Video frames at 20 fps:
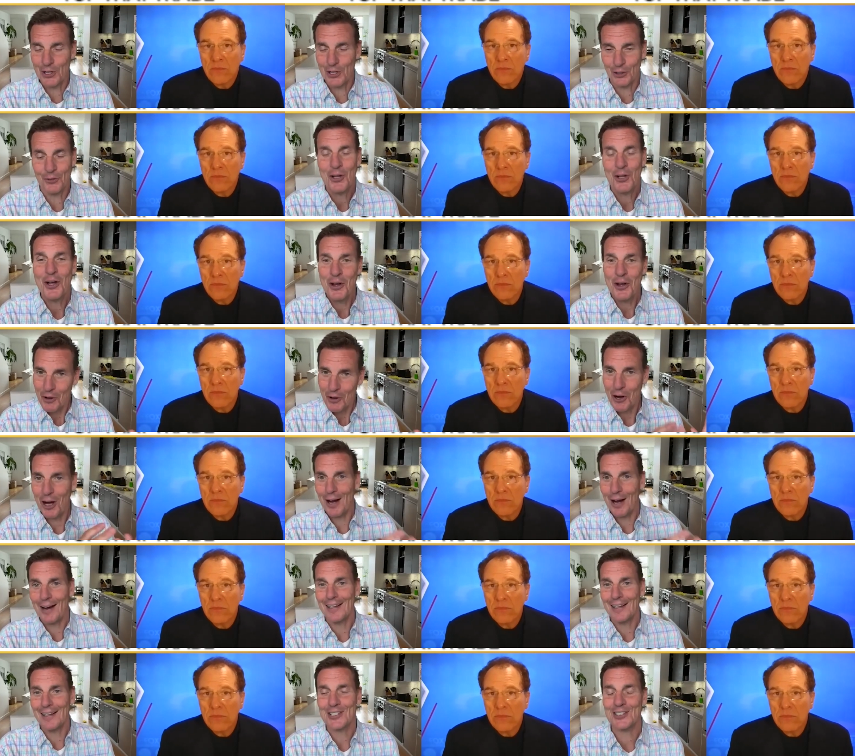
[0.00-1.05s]
Speaker 1: Phil
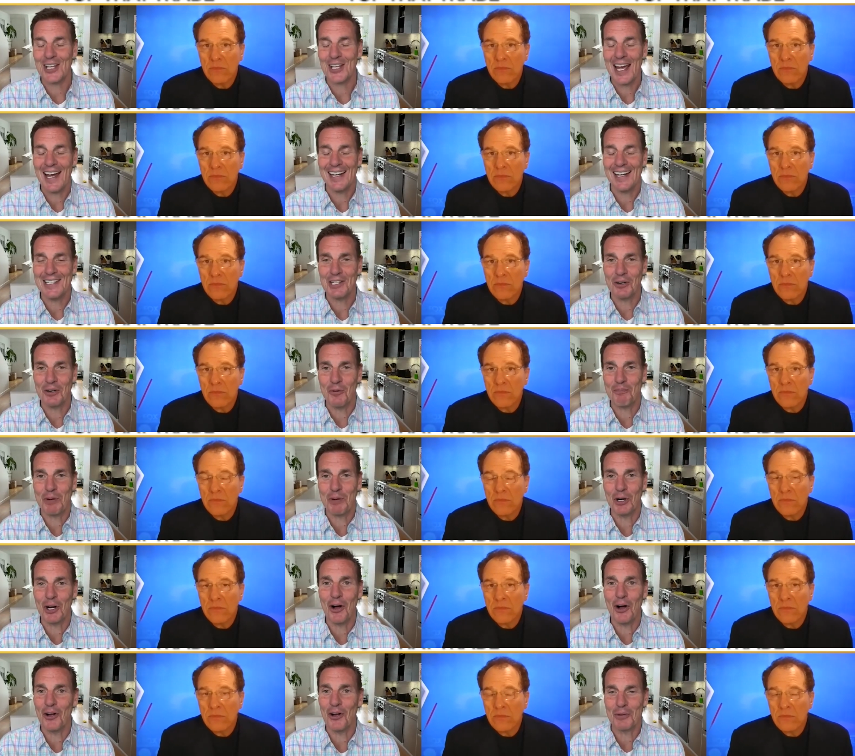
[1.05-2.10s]
uh, said, you don't
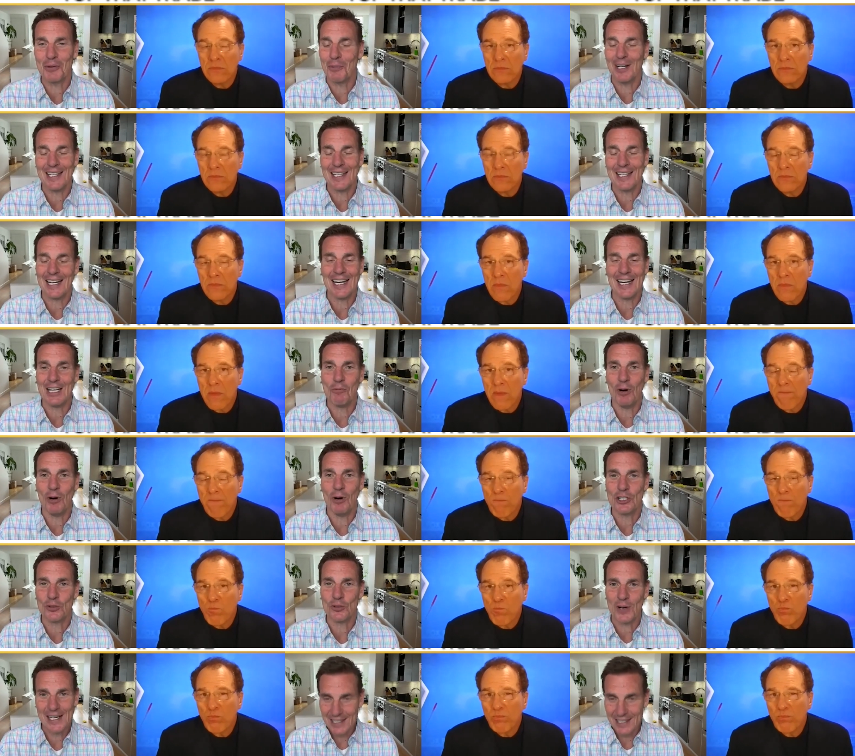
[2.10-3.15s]
put all your money in any
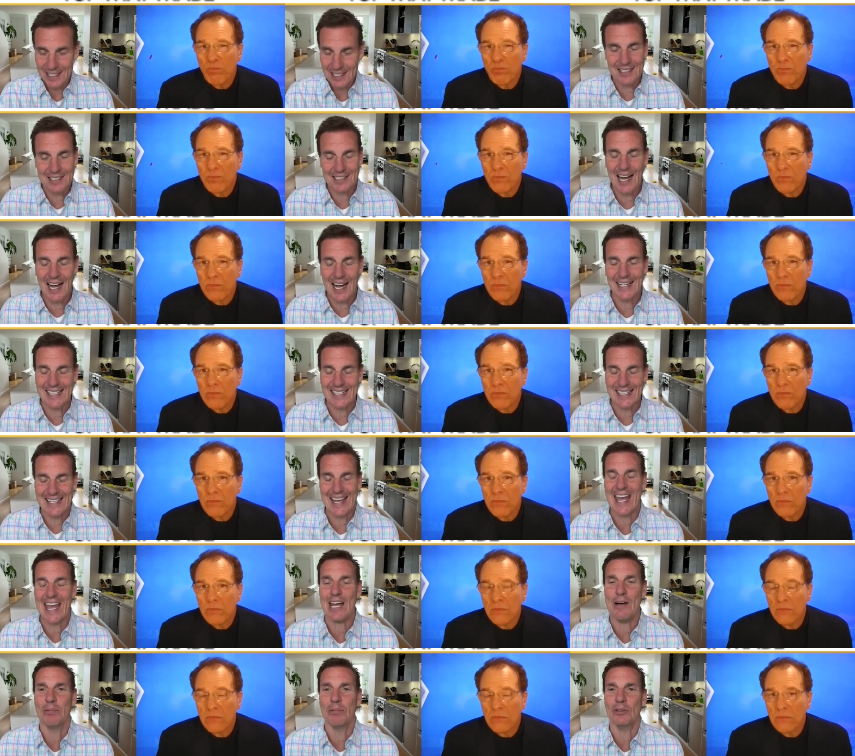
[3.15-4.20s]
one trade. This is not
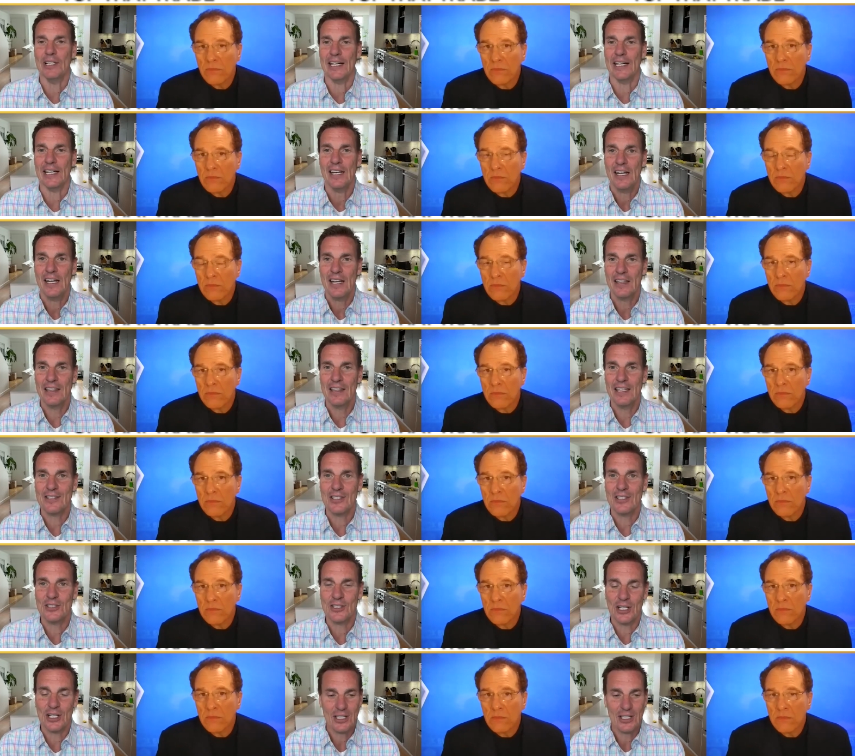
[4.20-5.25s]
gambling. This
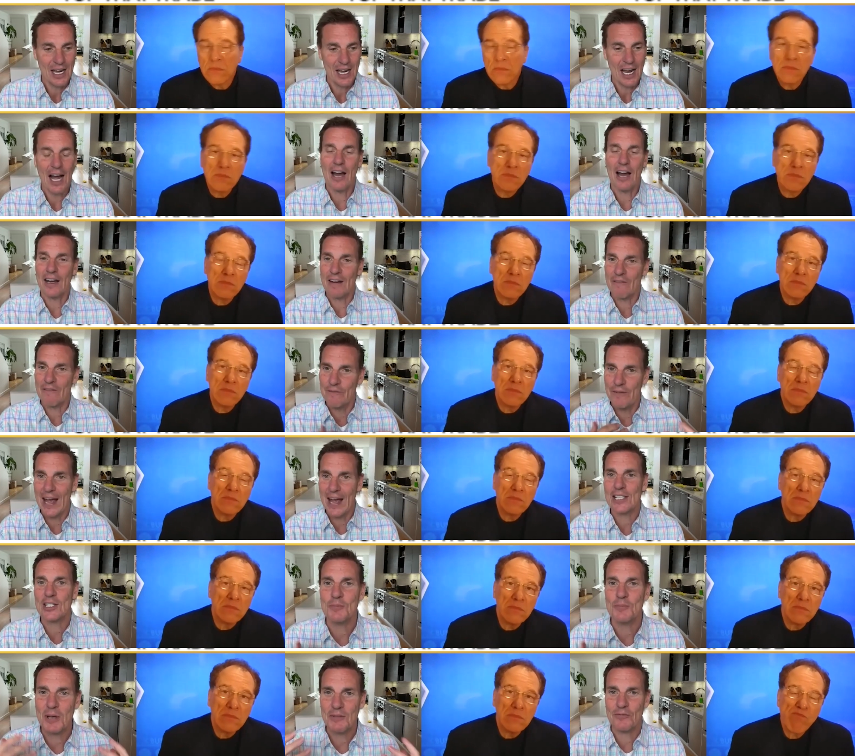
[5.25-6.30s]
is a, an
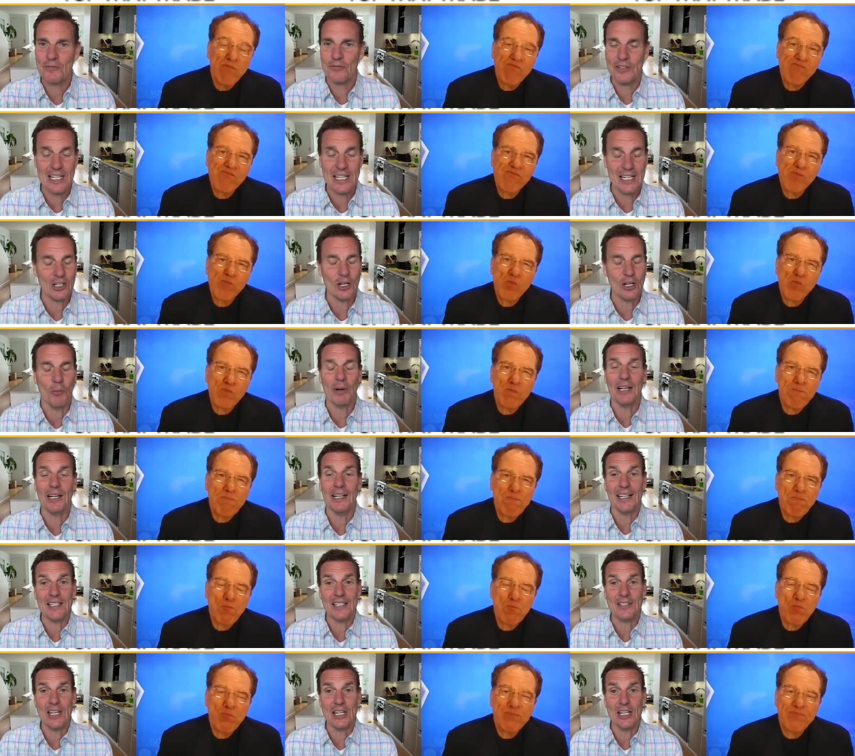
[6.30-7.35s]
investment vehicle. But it
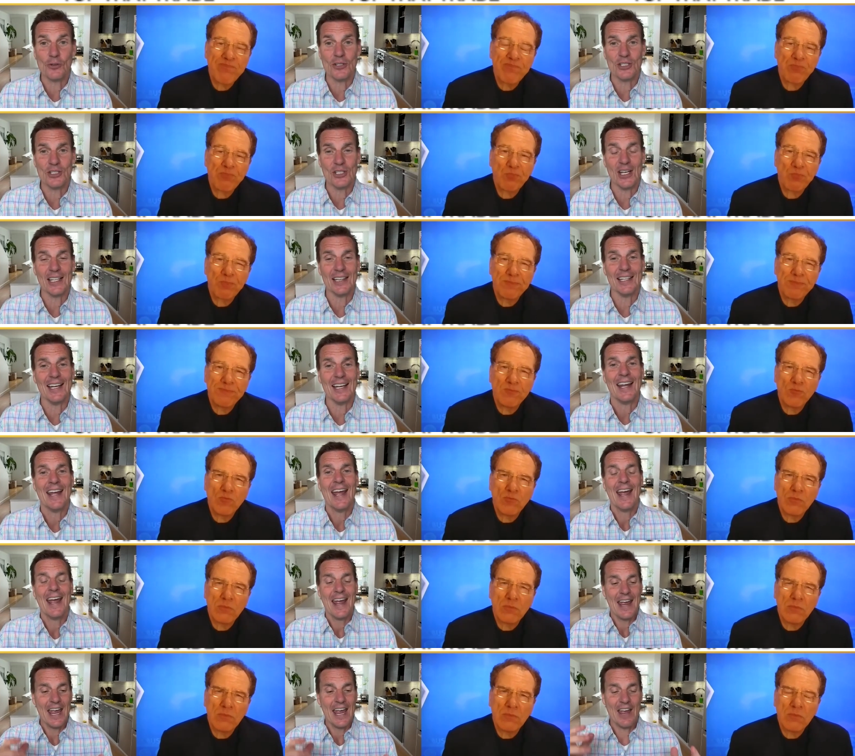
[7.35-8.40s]
is interesting that
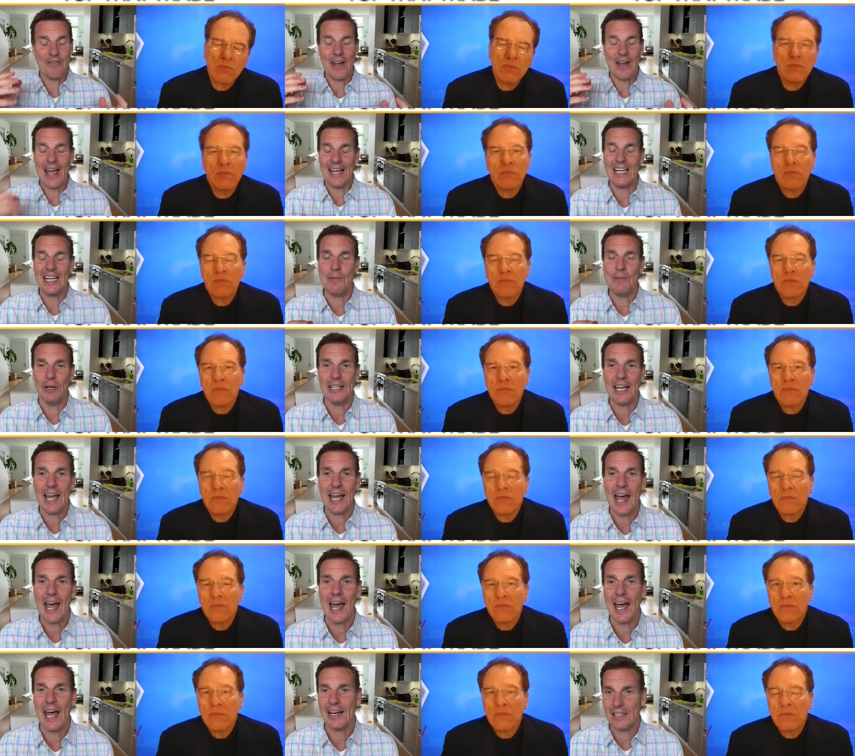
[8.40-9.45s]
if anybody
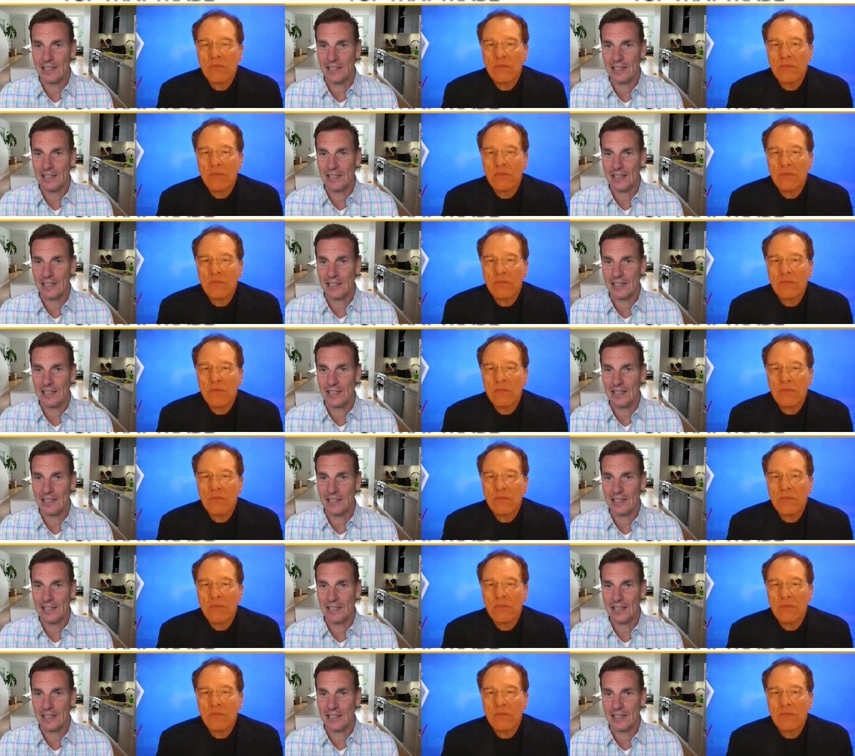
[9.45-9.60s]
had,